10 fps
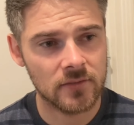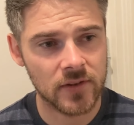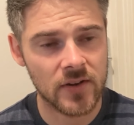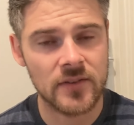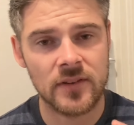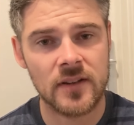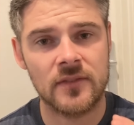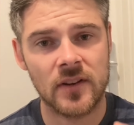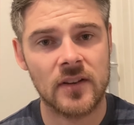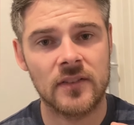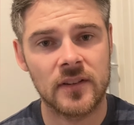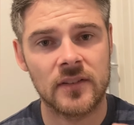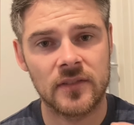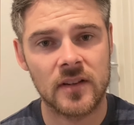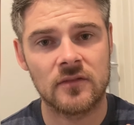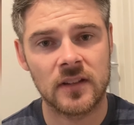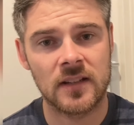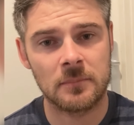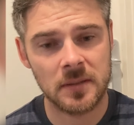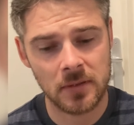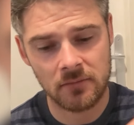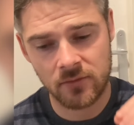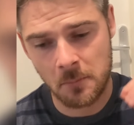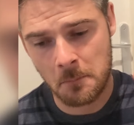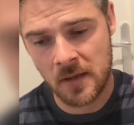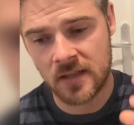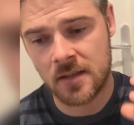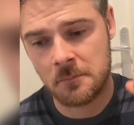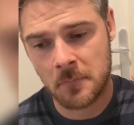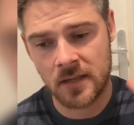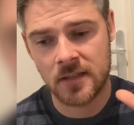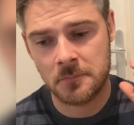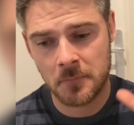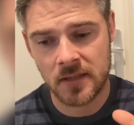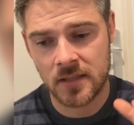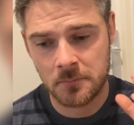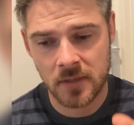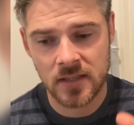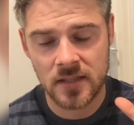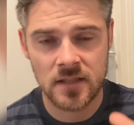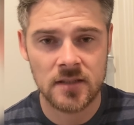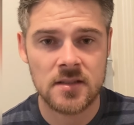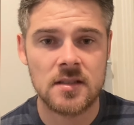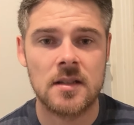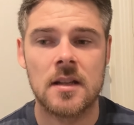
very, very, very, very, very rare that people have it for many, many, many, many years.